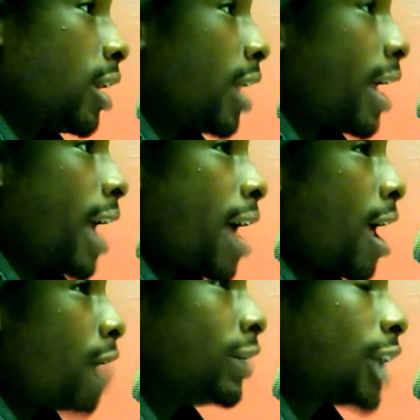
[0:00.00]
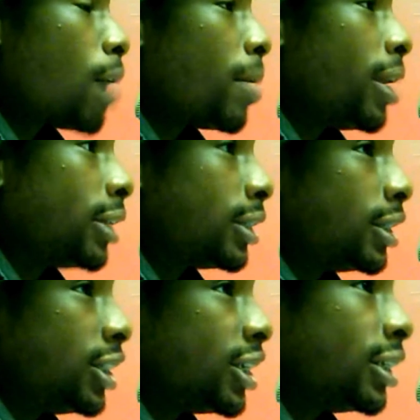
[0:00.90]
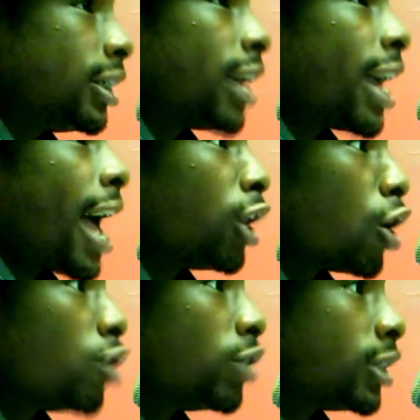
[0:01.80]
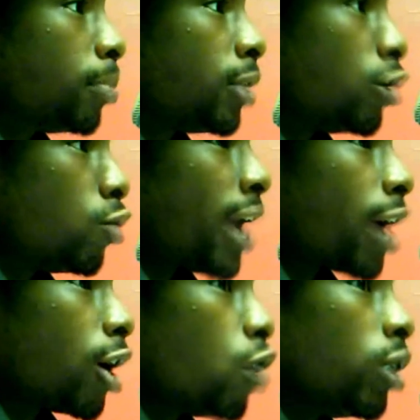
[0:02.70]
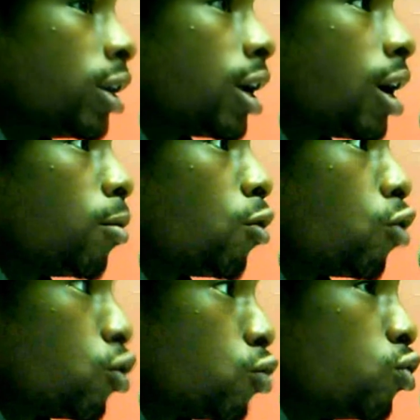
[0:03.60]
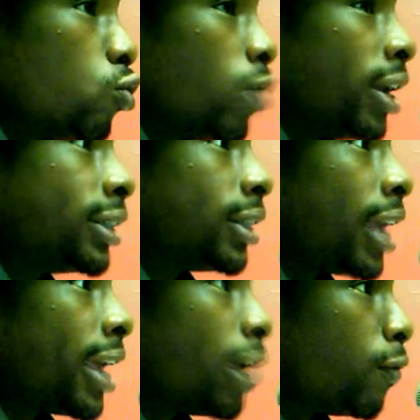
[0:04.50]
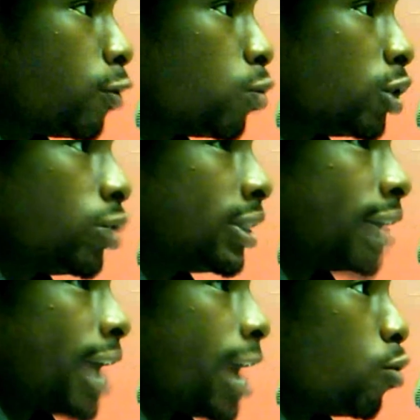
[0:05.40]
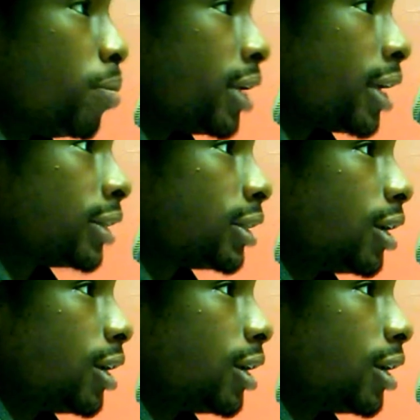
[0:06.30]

Like every time I listen to Jay-Z, like I learn something new that I could go look up on Google, and it's like influential. It's not no BS.